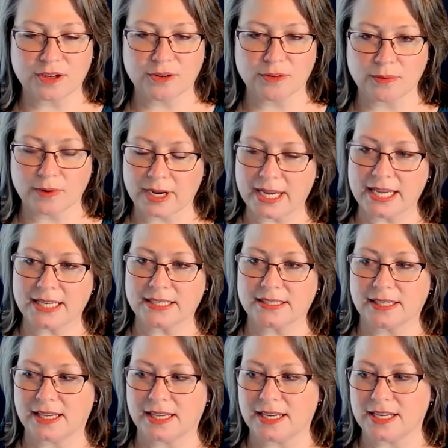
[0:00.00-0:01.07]

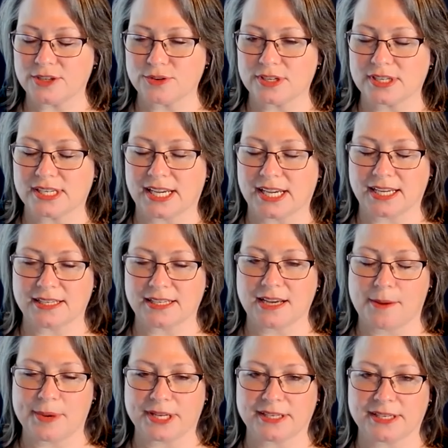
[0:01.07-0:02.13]
great and interesting
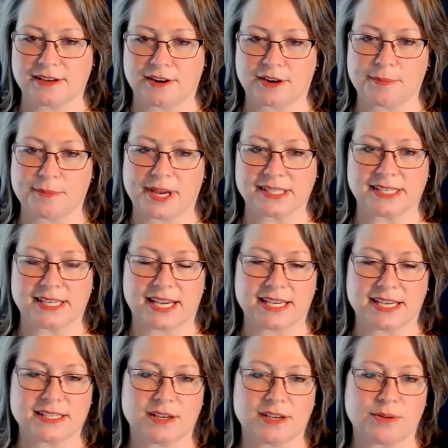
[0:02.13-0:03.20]
topic
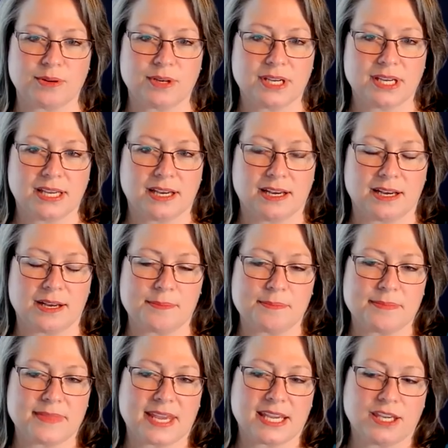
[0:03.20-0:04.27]
today. So
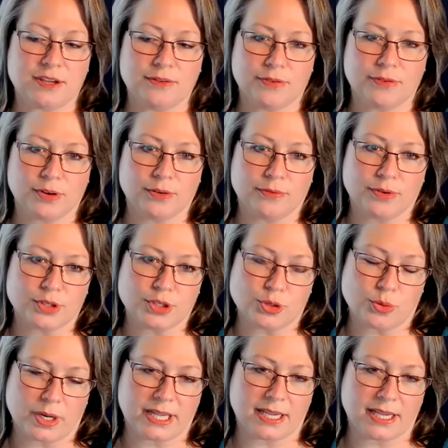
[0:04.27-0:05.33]
thank you for
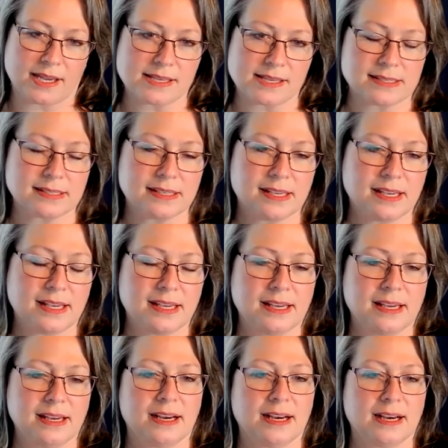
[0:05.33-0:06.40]
joining us.
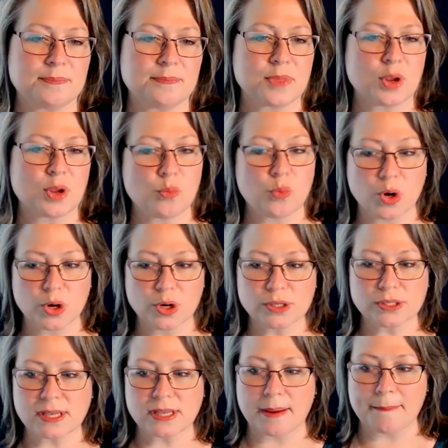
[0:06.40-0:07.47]

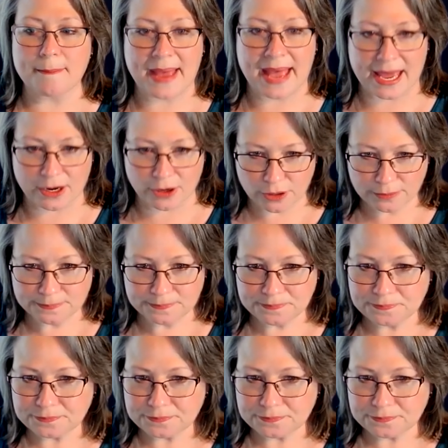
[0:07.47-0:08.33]
Words matter.